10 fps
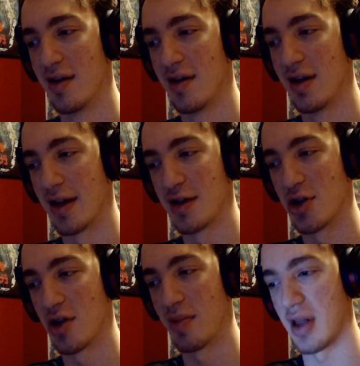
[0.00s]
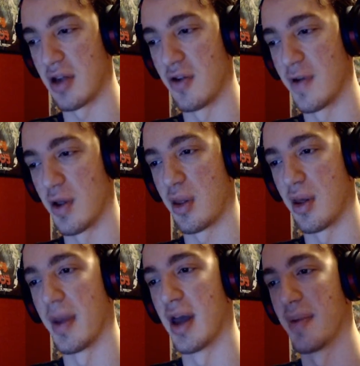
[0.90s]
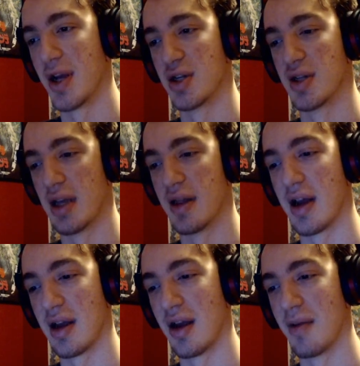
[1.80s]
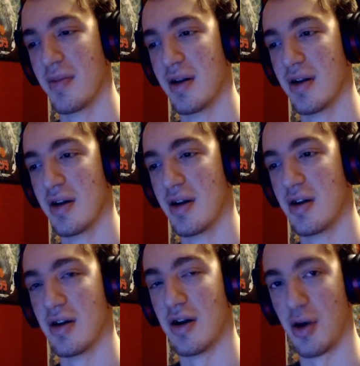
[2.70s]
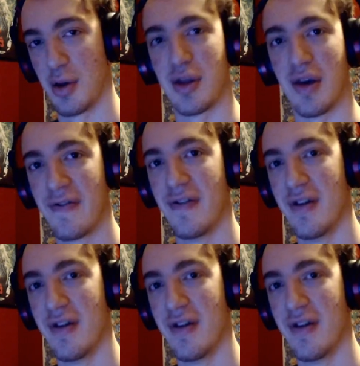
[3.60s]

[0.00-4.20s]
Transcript: And that's shocking because I do feel like some animations in that game are stiff.